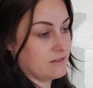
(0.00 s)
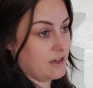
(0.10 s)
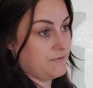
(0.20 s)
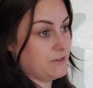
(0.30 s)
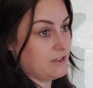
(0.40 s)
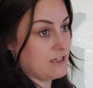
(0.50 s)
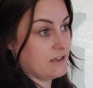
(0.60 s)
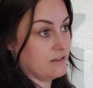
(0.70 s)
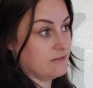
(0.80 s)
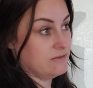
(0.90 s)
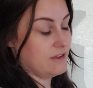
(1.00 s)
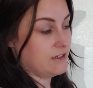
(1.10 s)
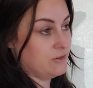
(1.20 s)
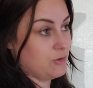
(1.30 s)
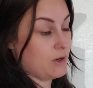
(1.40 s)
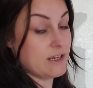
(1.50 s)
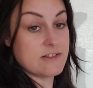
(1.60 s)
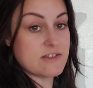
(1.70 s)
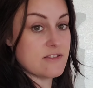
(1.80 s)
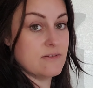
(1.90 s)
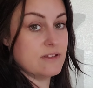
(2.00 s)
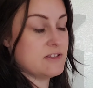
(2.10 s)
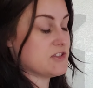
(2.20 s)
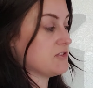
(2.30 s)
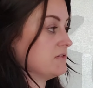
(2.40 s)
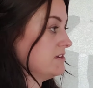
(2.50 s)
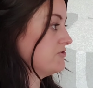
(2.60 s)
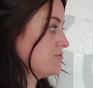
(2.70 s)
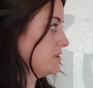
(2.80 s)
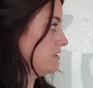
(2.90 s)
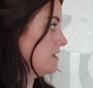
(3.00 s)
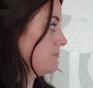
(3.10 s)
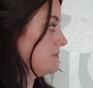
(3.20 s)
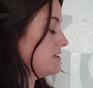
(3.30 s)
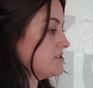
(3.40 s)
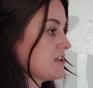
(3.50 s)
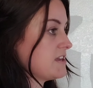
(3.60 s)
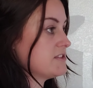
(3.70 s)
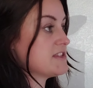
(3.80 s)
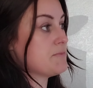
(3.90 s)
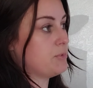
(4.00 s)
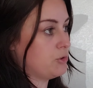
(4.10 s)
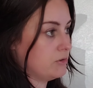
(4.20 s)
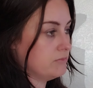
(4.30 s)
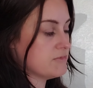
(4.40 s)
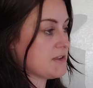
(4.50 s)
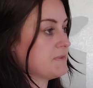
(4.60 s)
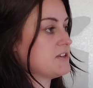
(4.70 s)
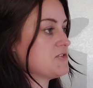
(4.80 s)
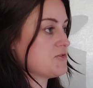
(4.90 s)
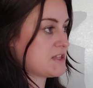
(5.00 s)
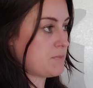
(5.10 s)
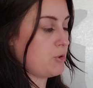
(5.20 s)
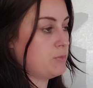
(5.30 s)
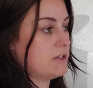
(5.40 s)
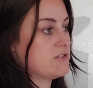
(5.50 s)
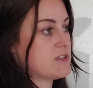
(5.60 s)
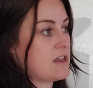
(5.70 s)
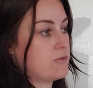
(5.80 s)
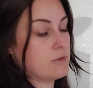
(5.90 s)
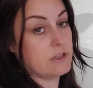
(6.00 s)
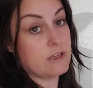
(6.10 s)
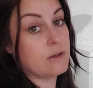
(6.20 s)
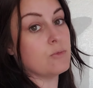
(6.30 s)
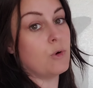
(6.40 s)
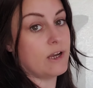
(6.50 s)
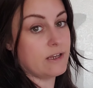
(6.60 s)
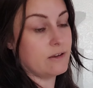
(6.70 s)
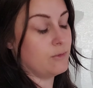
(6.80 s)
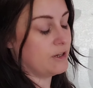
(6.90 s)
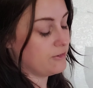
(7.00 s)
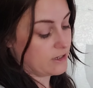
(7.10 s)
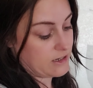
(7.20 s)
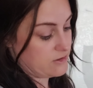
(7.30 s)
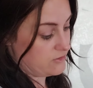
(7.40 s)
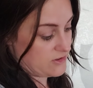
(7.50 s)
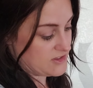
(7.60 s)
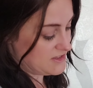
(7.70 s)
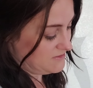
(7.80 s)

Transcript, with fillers: I feel like, I don't know why it's, it's, it's really dumb. It's like simple, something so simple, but it's like, really, why, why do I gotta do this?